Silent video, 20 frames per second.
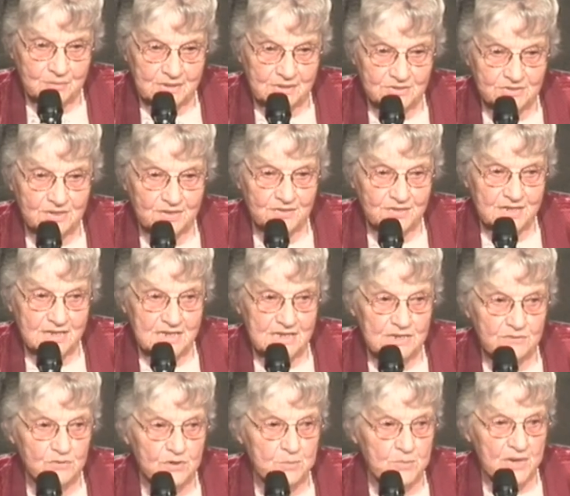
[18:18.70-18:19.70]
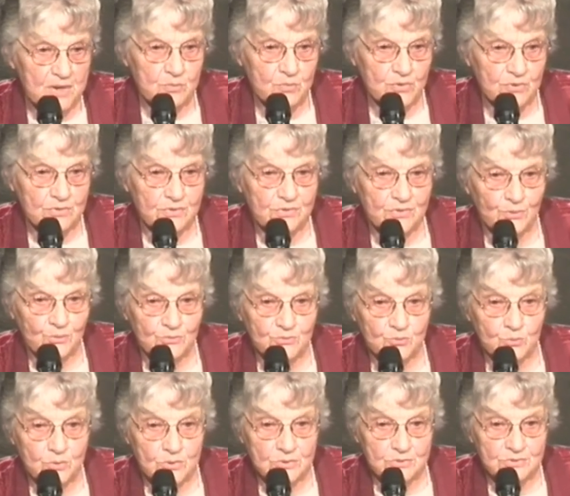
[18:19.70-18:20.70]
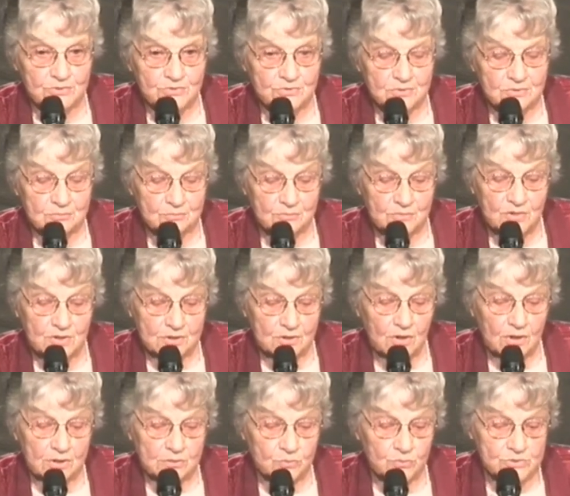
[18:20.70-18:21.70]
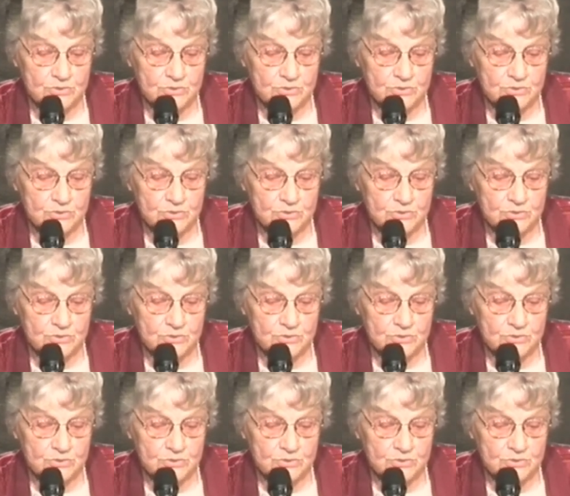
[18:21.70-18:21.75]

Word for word: think he remembered those words. But God was,